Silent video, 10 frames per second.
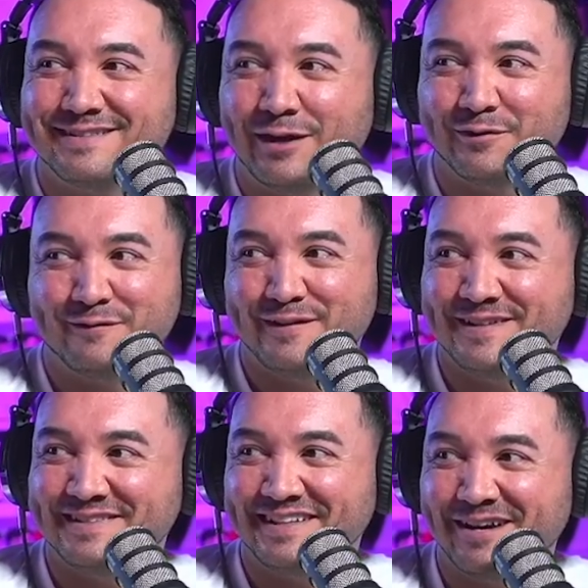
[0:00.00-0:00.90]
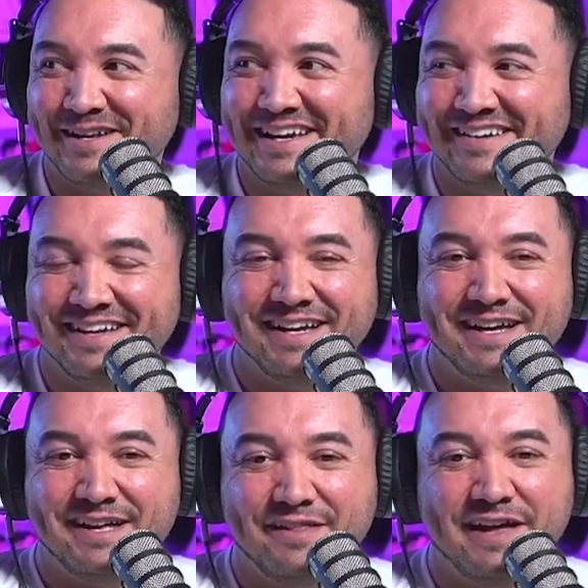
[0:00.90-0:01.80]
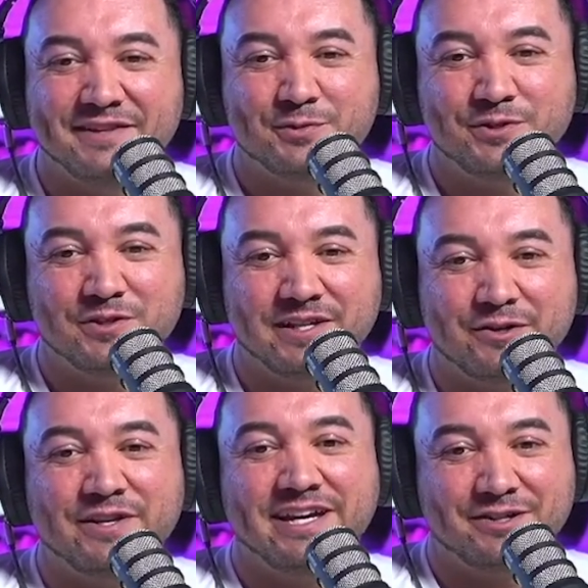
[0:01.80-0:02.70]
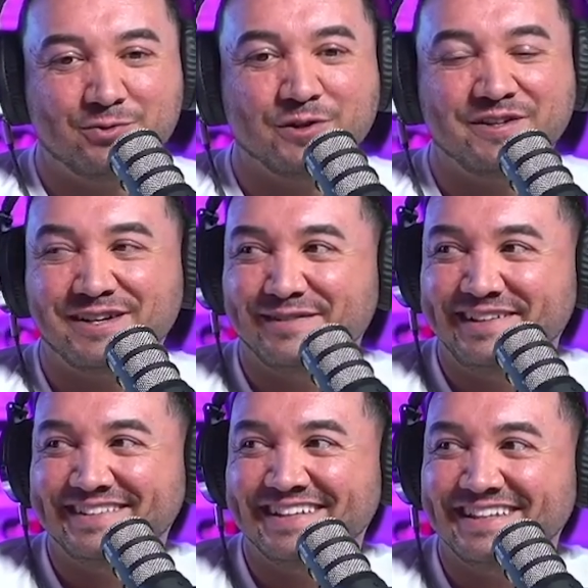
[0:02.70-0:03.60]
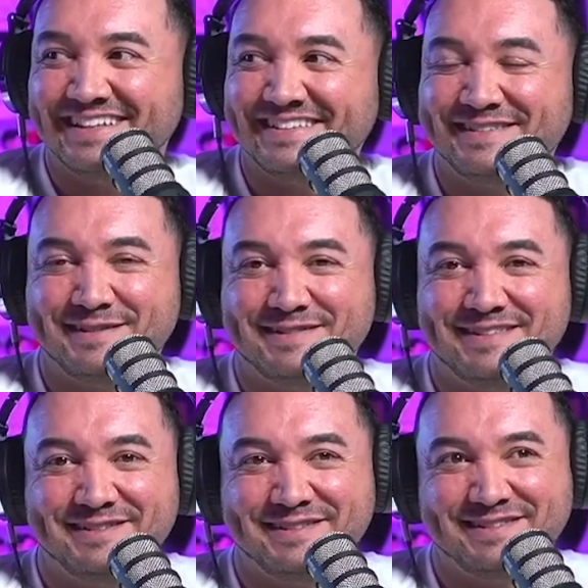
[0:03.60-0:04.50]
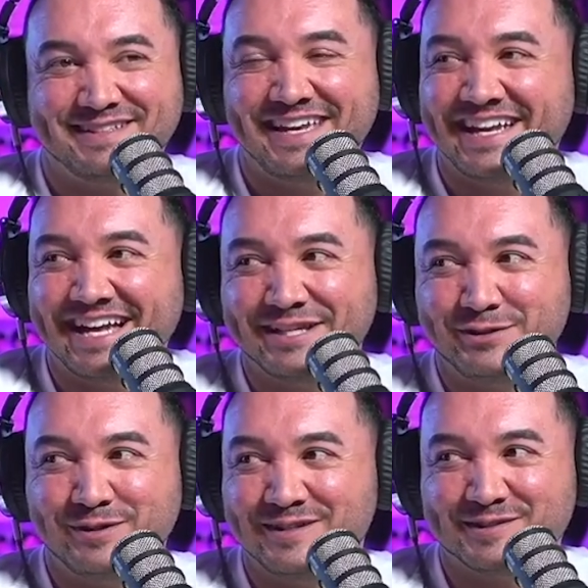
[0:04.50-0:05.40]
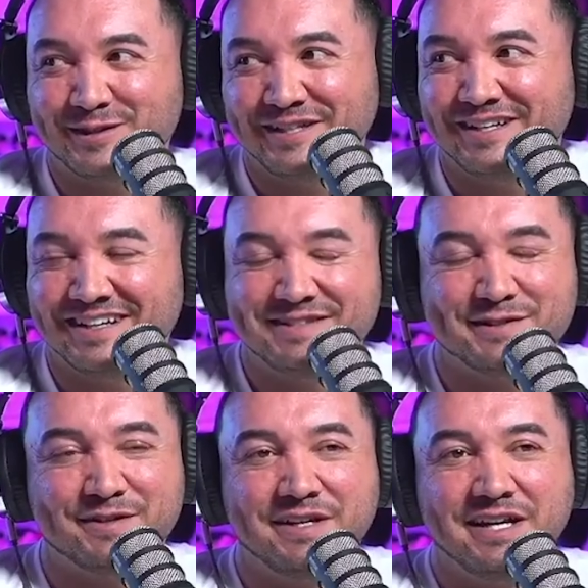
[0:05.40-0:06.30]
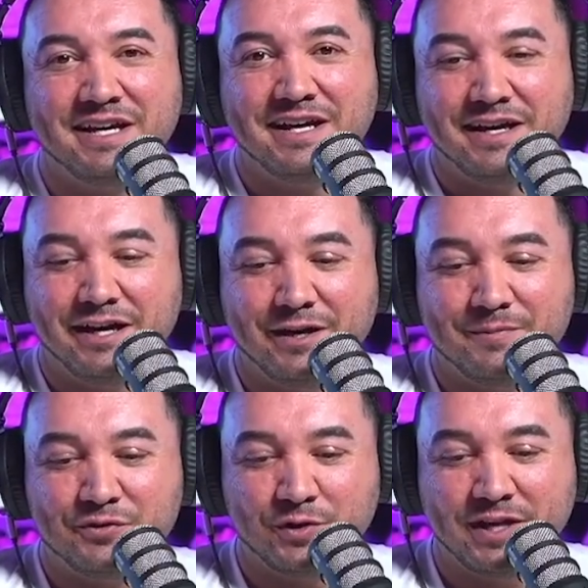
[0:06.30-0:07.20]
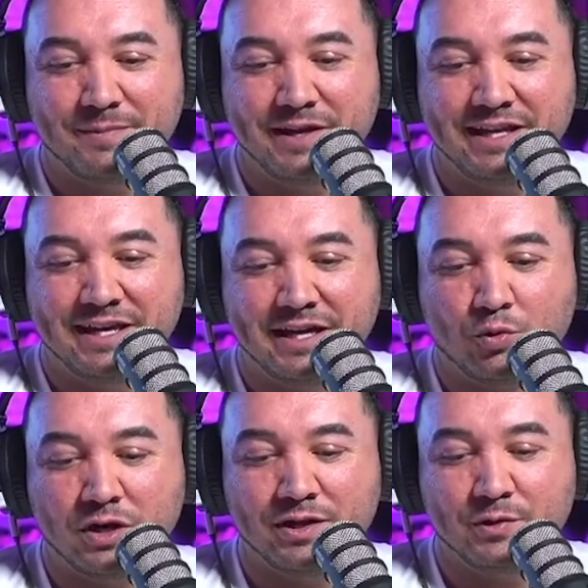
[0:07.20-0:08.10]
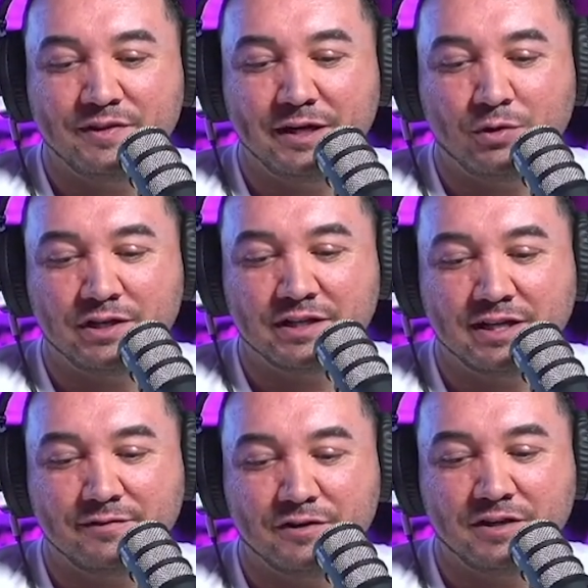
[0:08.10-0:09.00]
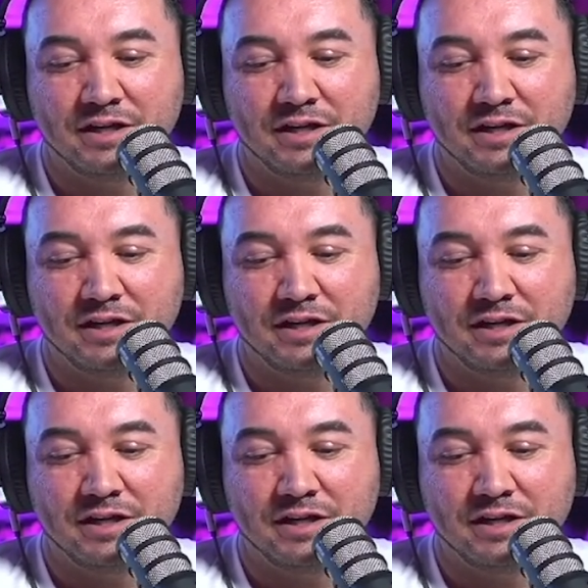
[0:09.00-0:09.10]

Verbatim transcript: health and fitnessing right now. Mm-hmm. That's when you're like, okay, I had a really good off season then because this is this is cake. I could do this all year. And so, um, so yeah. And what I want, one thing I wanted to cover